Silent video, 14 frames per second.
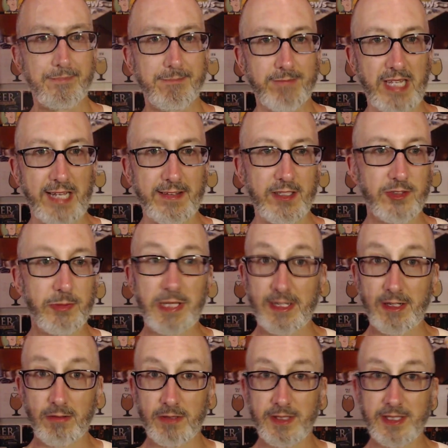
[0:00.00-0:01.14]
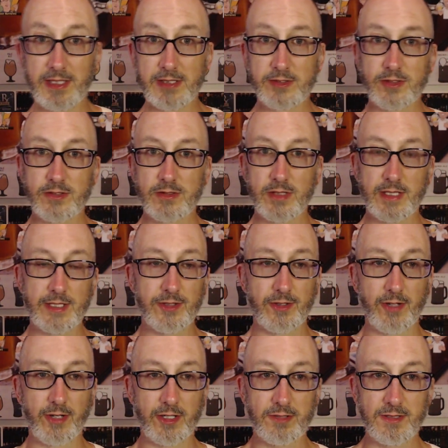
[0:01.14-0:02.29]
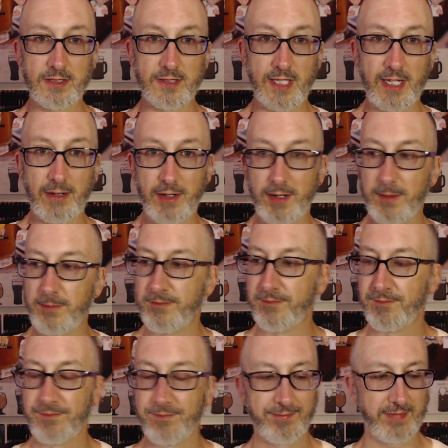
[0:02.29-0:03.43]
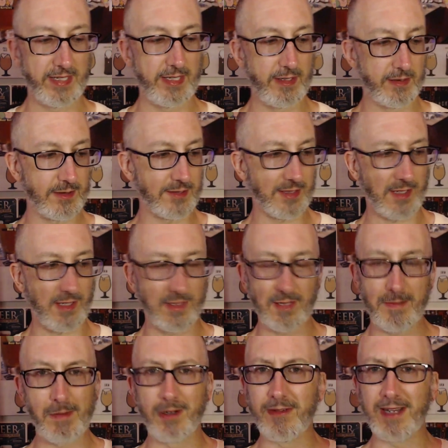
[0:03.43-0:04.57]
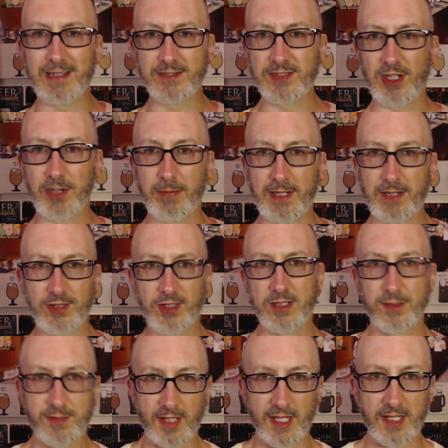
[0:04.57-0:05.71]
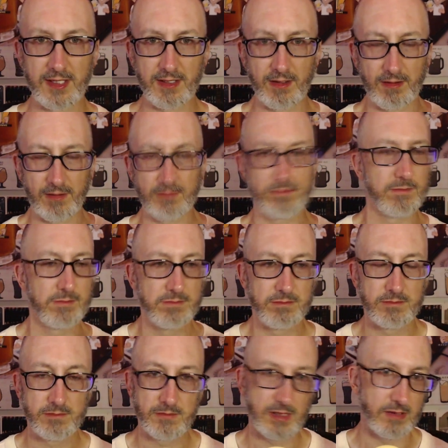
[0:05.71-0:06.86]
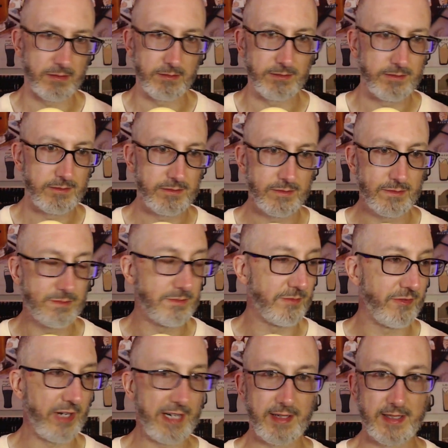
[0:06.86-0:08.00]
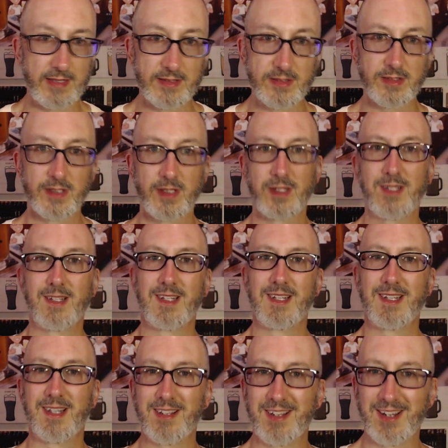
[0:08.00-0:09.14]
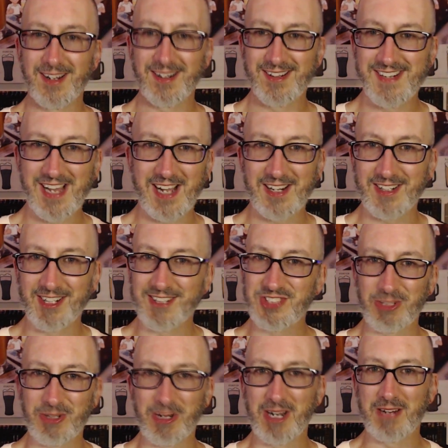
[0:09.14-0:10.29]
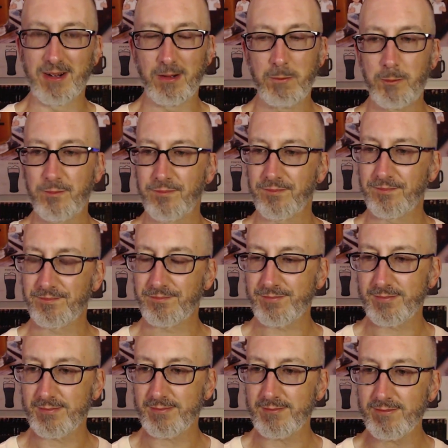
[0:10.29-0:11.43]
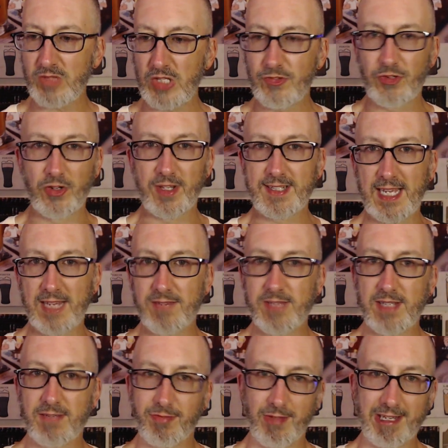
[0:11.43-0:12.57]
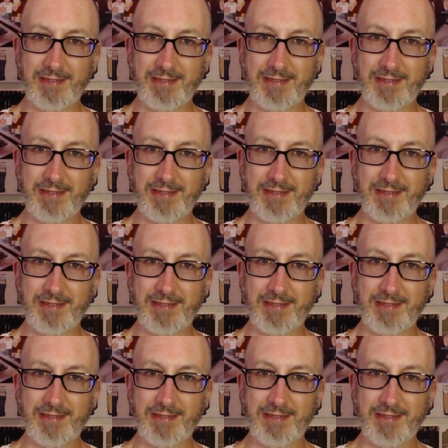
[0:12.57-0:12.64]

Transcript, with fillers: i think this would be like a really good introductory sour you know because like a lot of people have had sour patch kids candy or you know variants or knockoffs or whatever so like have that flavor